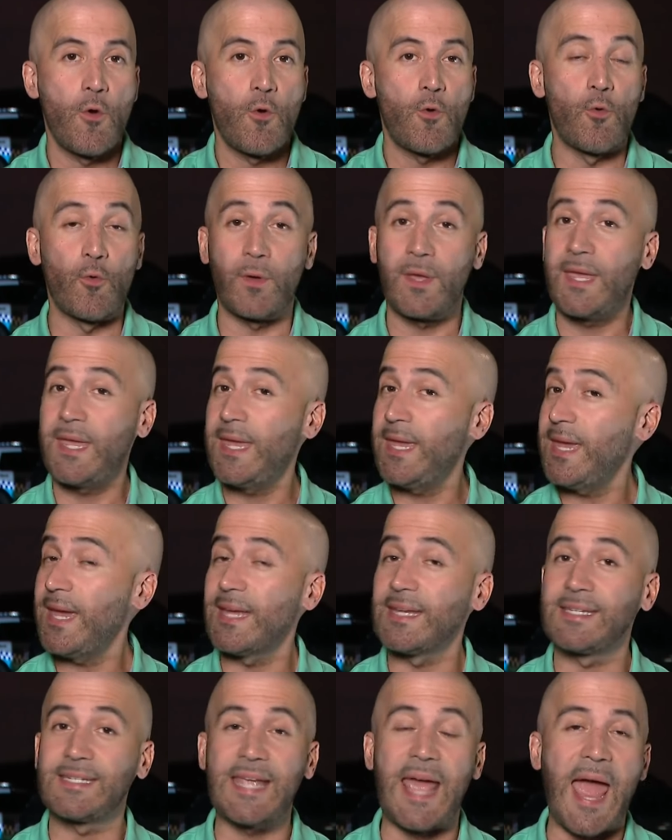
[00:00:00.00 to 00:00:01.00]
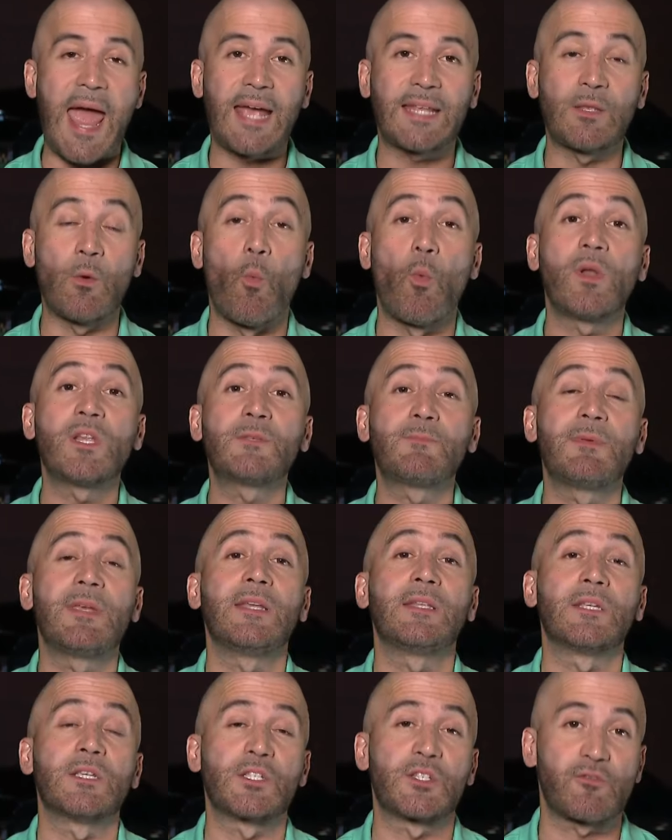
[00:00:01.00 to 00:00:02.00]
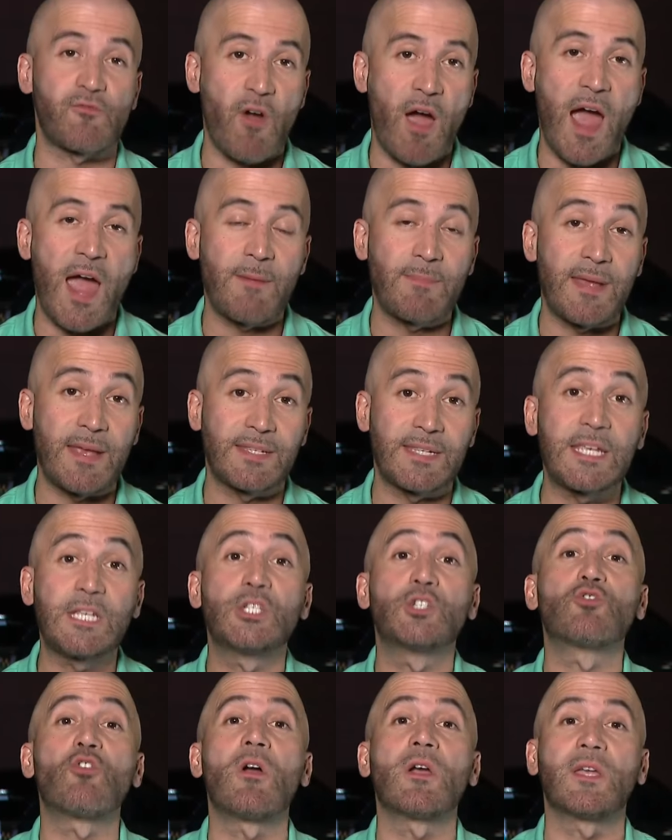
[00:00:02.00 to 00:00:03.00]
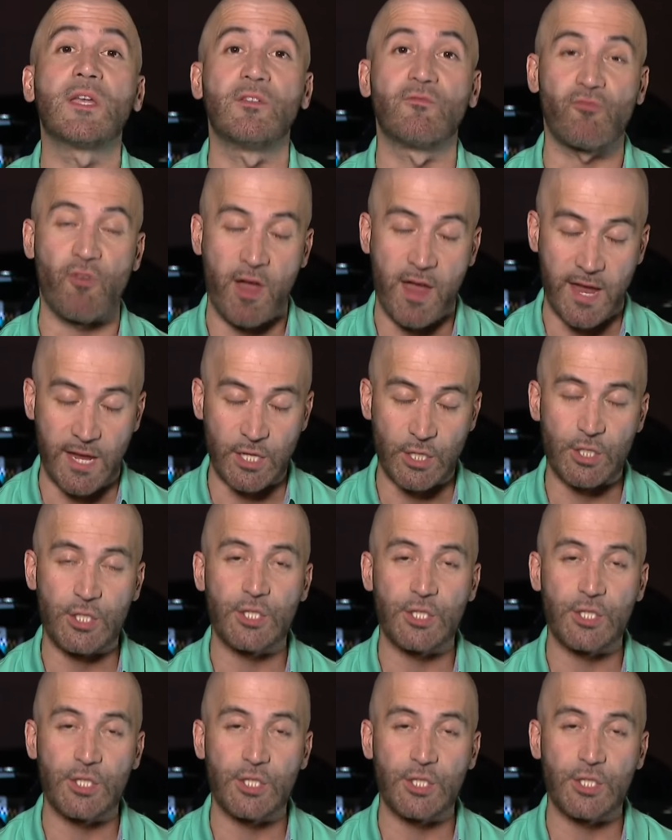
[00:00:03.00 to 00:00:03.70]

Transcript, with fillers: who he attacked in what is being described as a drunken rage.